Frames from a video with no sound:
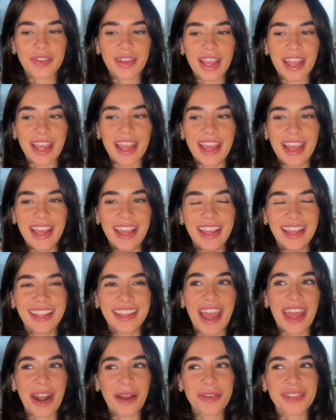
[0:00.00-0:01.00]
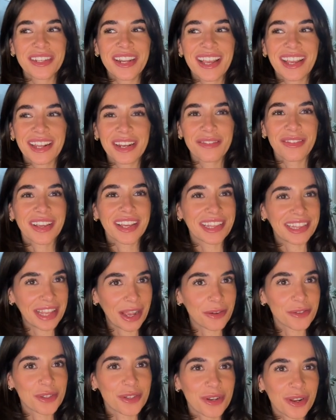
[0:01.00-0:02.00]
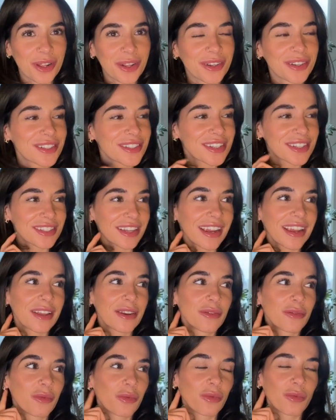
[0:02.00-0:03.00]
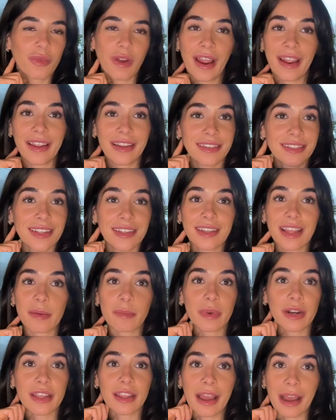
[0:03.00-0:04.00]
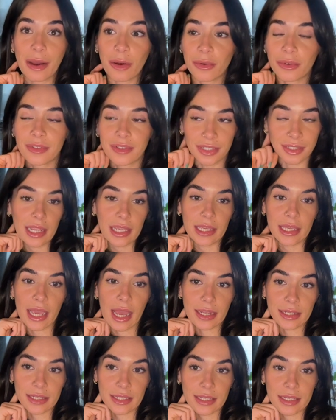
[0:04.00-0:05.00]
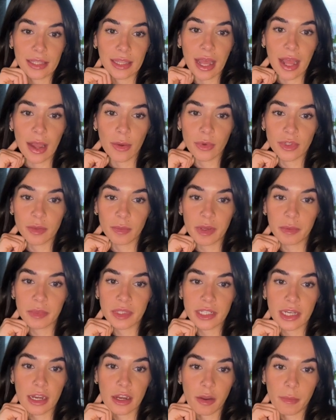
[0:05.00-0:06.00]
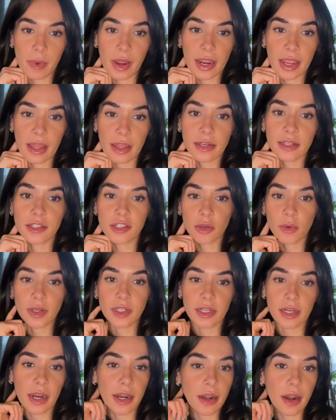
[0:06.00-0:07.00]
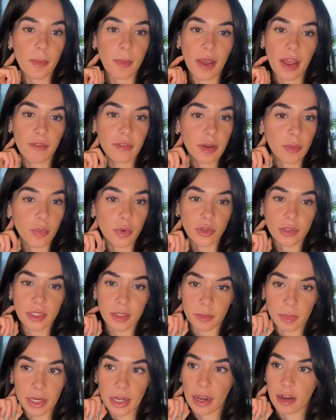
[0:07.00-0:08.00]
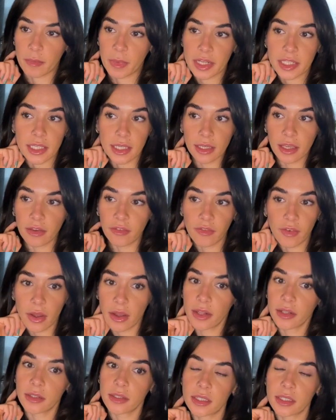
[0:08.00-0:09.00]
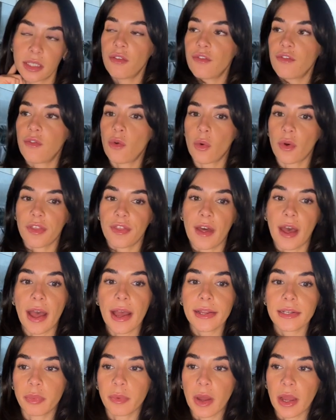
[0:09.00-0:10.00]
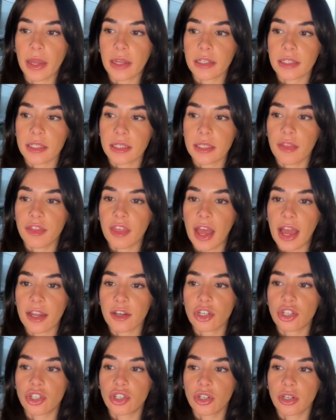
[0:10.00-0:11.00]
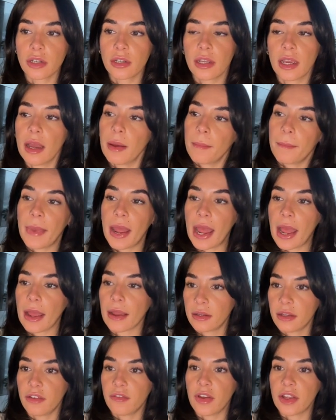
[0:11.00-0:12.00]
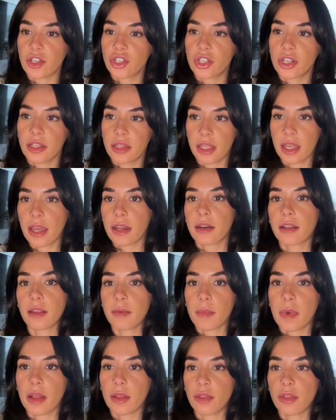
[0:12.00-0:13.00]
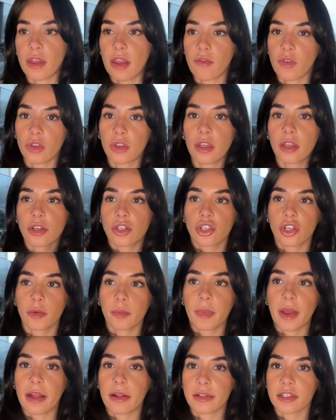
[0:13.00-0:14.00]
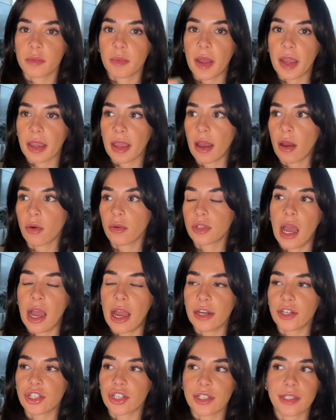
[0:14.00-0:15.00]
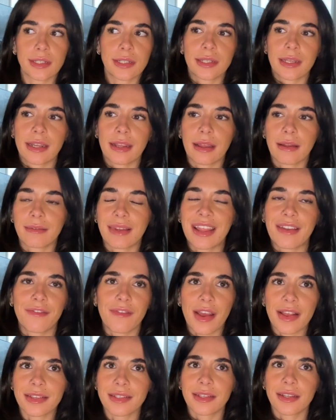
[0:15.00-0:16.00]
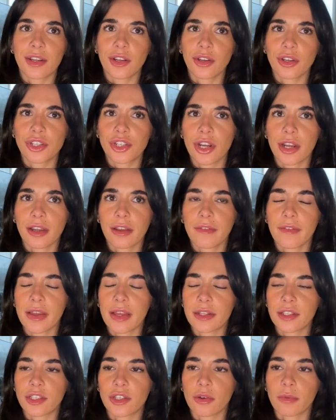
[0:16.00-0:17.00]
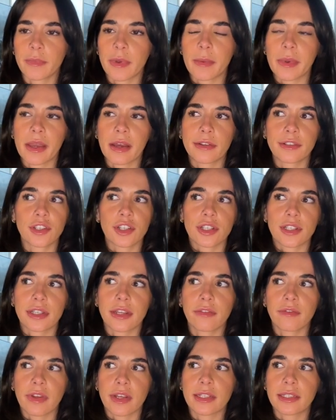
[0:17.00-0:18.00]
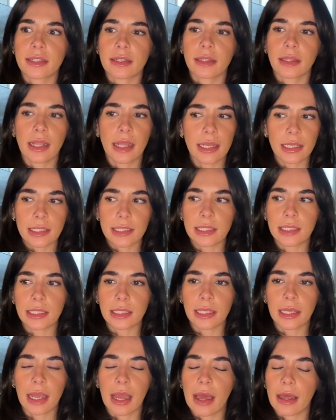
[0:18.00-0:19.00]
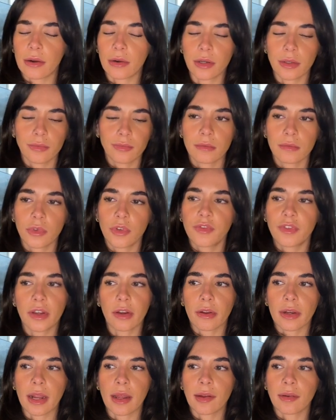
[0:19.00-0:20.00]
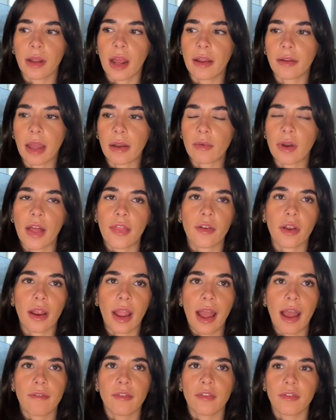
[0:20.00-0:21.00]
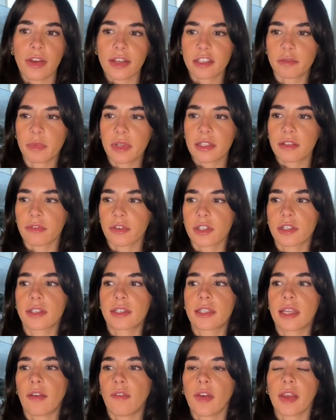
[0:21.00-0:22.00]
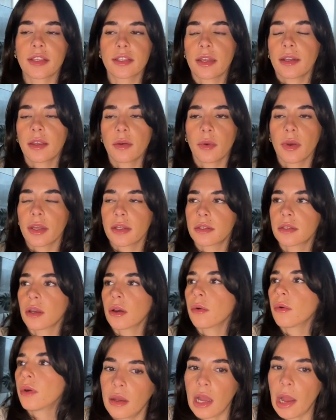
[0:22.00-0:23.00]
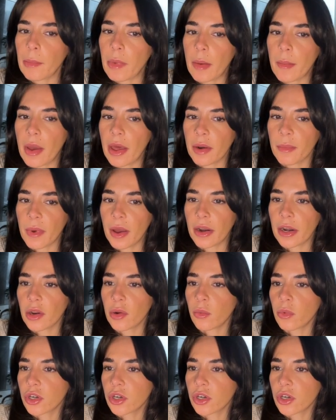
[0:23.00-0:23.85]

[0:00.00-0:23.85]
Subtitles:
And I was negative $1,000 because I had sent that money out. Yes, that was a big mistake on my end. So I did end up having to pull some money out of my sinking funds for that, but that should come back eventually at the end of the month. Everything should balance back out. I just invested a good chunk of it, so maybe I'll just invest less. I don't know, we'll figure it out. I'd rather have investments versus savings anyway, so I'm not mad about it.